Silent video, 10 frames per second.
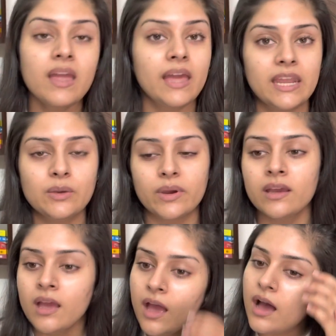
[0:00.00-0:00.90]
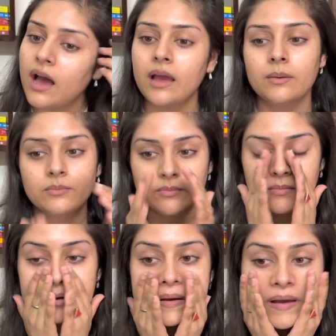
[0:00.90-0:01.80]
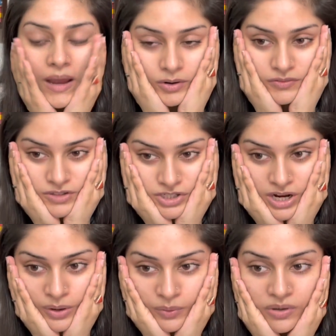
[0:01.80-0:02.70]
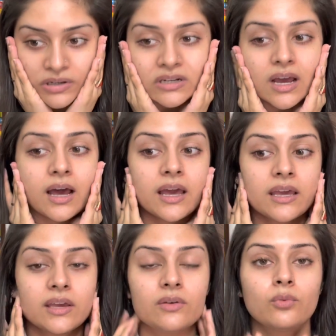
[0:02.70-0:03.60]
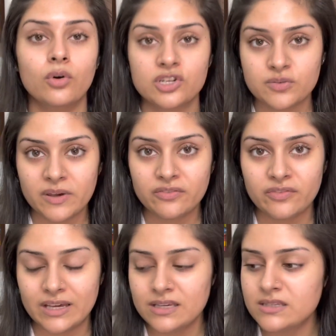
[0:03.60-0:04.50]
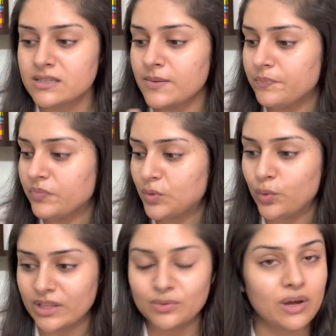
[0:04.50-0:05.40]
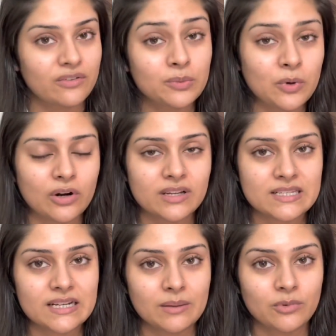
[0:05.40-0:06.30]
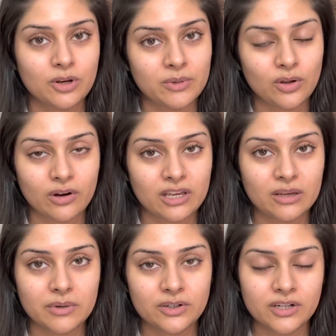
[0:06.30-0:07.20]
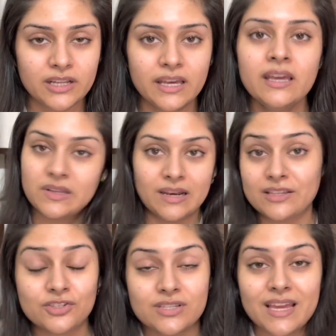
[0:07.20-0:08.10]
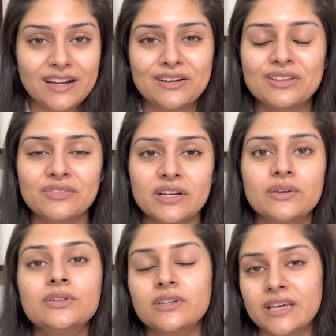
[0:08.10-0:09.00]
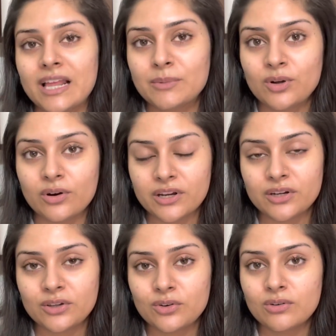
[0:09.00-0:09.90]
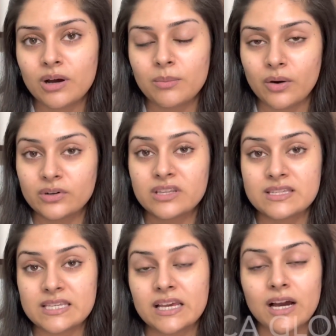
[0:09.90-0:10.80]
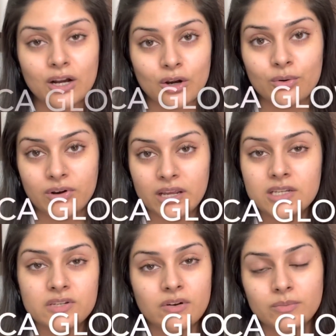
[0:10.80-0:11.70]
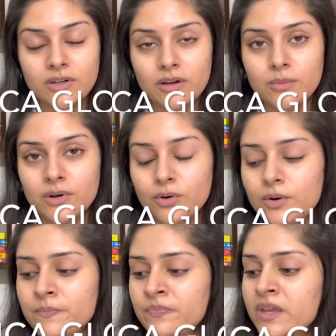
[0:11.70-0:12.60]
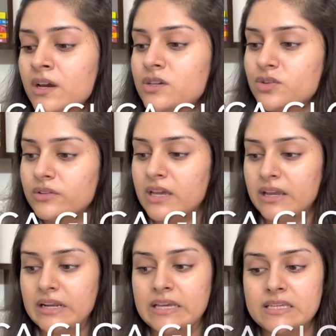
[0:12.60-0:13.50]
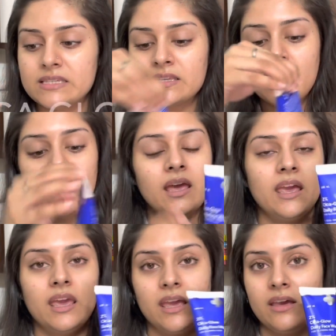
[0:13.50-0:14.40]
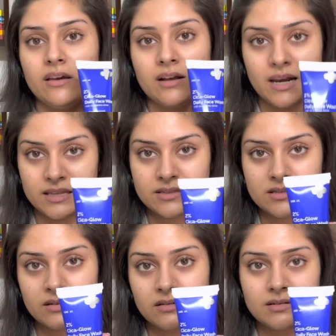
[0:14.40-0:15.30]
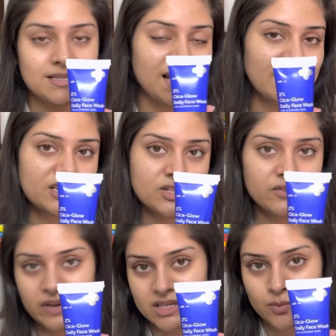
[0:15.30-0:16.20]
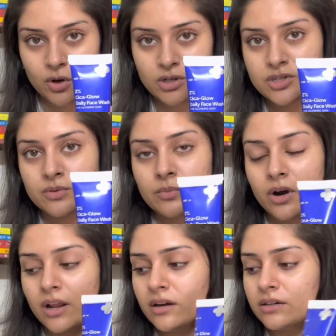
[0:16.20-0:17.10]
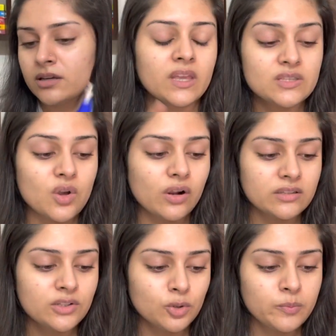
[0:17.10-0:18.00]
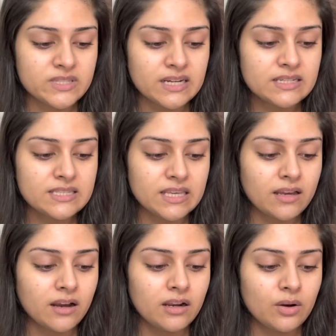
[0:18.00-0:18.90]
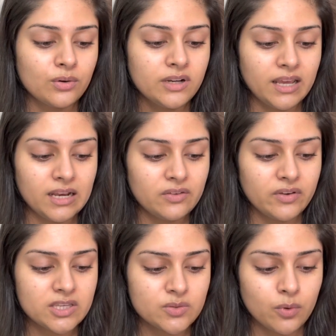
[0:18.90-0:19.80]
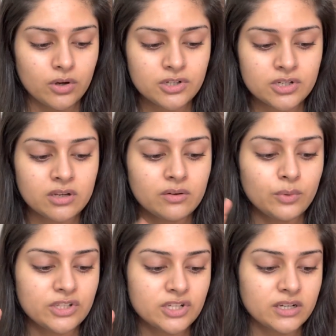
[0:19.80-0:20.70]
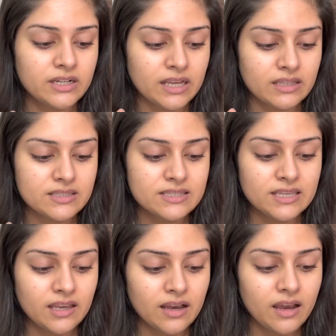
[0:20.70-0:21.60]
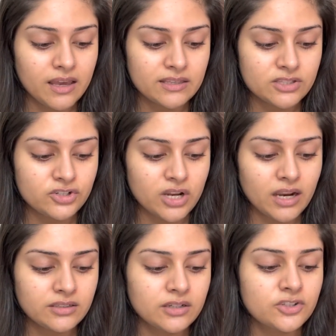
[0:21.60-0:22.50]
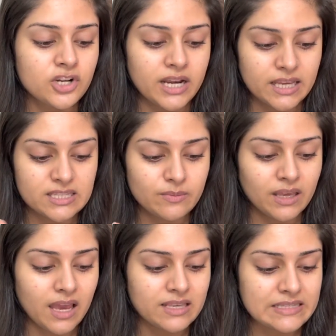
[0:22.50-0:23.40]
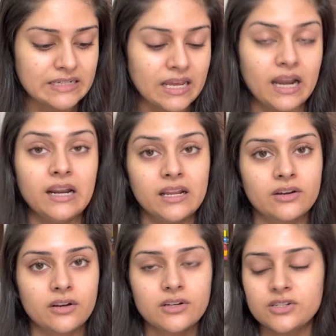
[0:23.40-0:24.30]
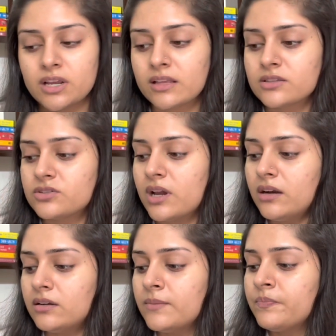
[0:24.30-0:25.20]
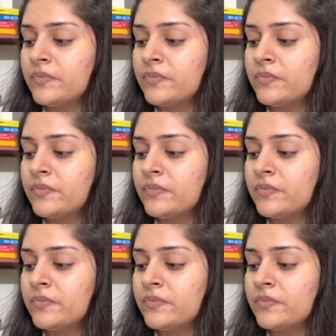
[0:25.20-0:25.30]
Anyway, I'm out of the shower. I washed my face with one of the products that I'm going to be talking about today. Let's just get into the video. Today I'll be talking to you about the Cica Glow Range from the DermaCo. So there is a cleanser slash face wash product. It's called the 2% Cica Glow Daily Face Wash, which contains Cica extract, tranexamic acid and licorice extract.